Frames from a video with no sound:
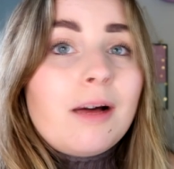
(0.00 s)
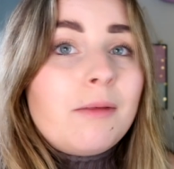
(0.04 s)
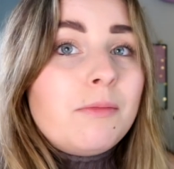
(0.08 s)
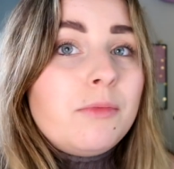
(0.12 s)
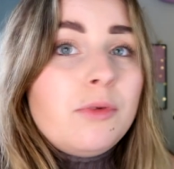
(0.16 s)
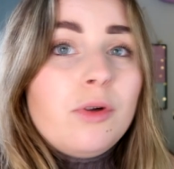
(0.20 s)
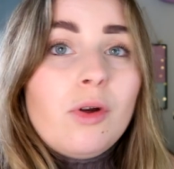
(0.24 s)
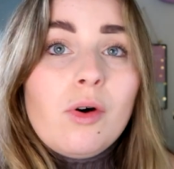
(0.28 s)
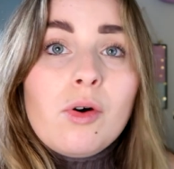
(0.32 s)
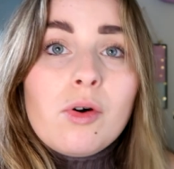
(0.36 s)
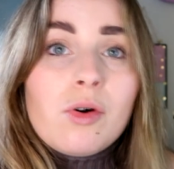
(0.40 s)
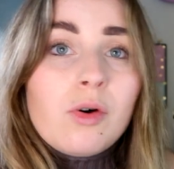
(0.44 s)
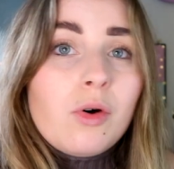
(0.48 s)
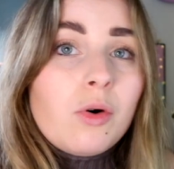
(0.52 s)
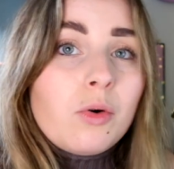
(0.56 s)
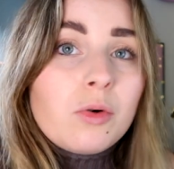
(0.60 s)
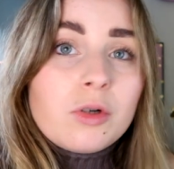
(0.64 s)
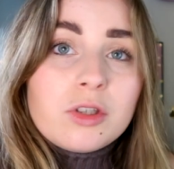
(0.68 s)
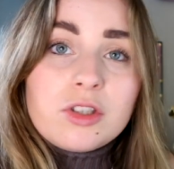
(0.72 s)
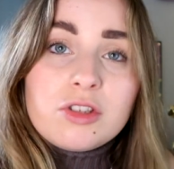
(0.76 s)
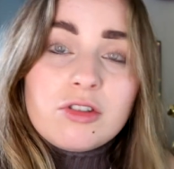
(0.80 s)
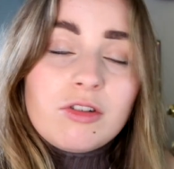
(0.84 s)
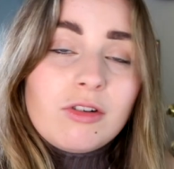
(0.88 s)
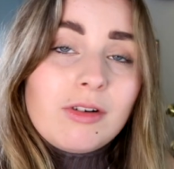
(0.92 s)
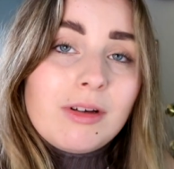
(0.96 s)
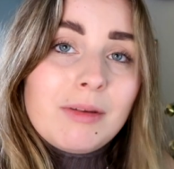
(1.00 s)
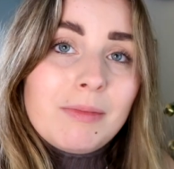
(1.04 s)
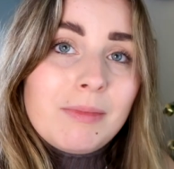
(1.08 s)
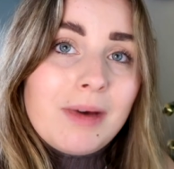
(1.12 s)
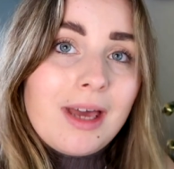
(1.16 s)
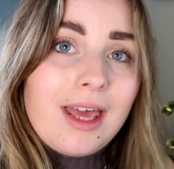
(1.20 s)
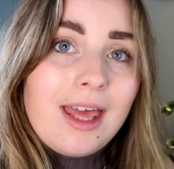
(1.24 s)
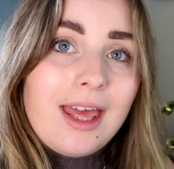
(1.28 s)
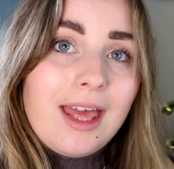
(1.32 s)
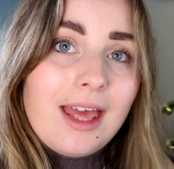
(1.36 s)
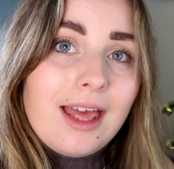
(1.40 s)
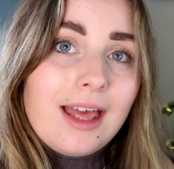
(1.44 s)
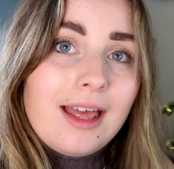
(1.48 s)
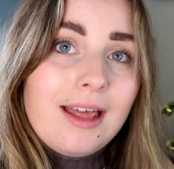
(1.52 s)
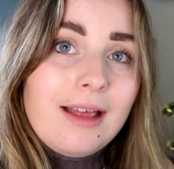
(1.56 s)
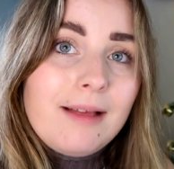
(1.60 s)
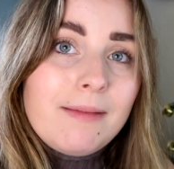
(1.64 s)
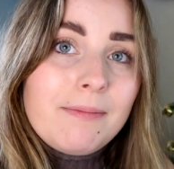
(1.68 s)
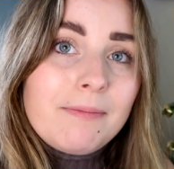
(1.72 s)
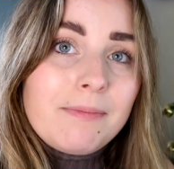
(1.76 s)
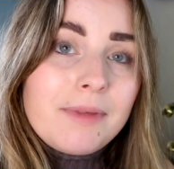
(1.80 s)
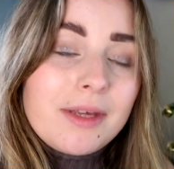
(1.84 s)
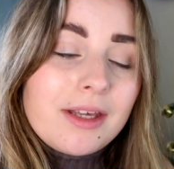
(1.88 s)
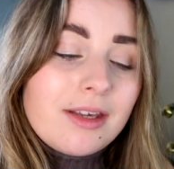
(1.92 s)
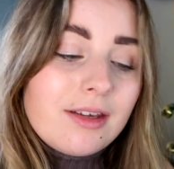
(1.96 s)
I'm not corkscrewing my hair
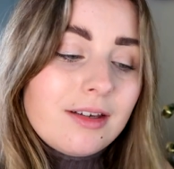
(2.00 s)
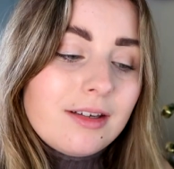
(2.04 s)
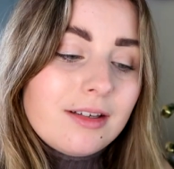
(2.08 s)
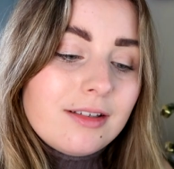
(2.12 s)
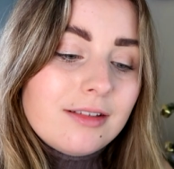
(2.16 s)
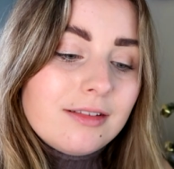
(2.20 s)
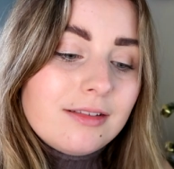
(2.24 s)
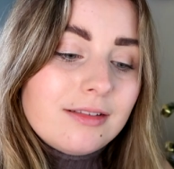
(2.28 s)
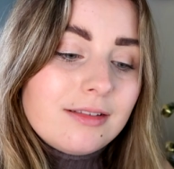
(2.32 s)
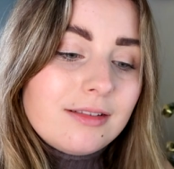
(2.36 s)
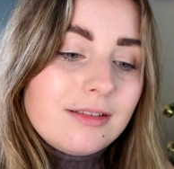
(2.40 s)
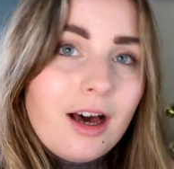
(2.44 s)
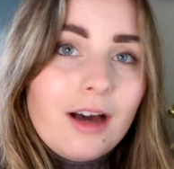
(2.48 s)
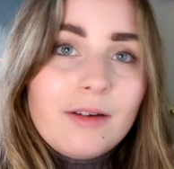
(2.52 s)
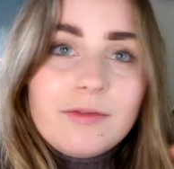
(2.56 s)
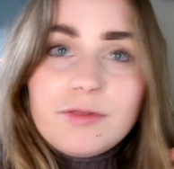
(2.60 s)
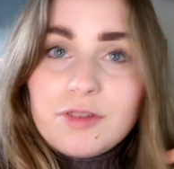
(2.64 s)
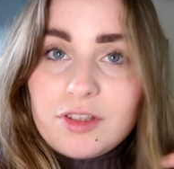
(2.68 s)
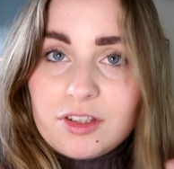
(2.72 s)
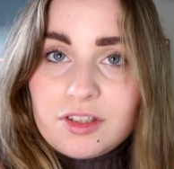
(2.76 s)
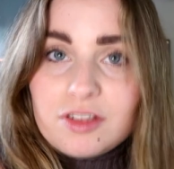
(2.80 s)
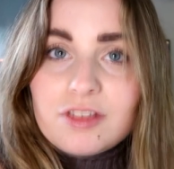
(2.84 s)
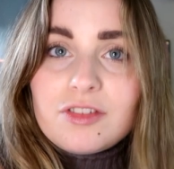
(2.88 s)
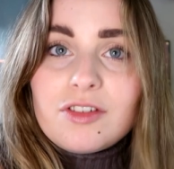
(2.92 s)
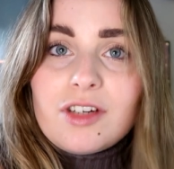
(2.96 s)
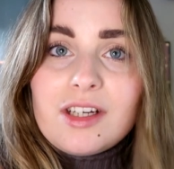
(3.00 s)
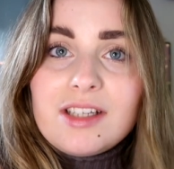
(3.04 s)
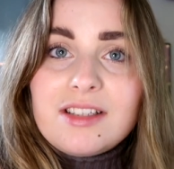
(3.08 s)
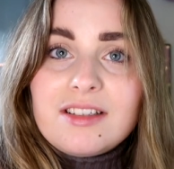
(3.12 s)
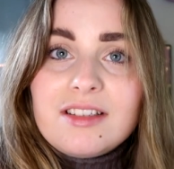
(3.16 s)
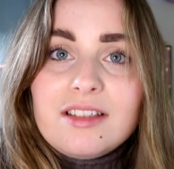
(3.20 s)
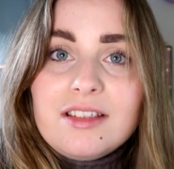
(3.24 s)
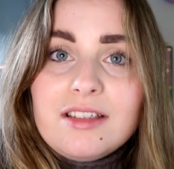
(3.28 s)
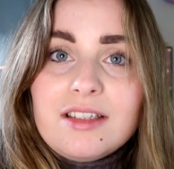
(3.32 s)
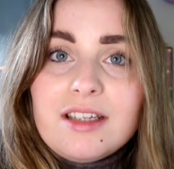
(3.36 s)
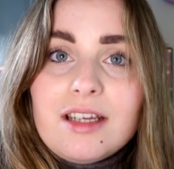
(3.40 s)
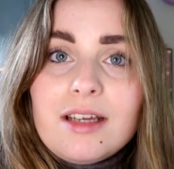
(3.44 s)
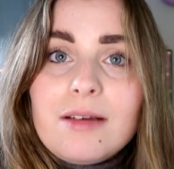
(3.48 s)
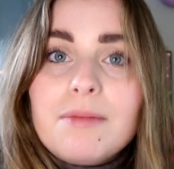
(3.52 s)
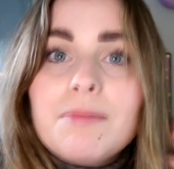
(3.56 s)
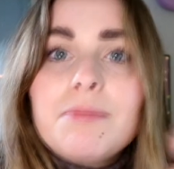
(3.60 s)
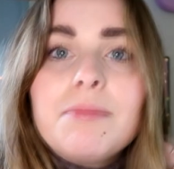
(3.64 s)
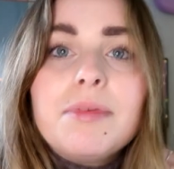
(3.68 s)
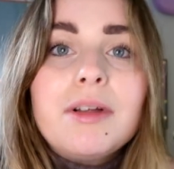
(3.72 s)
because I've just straightened it.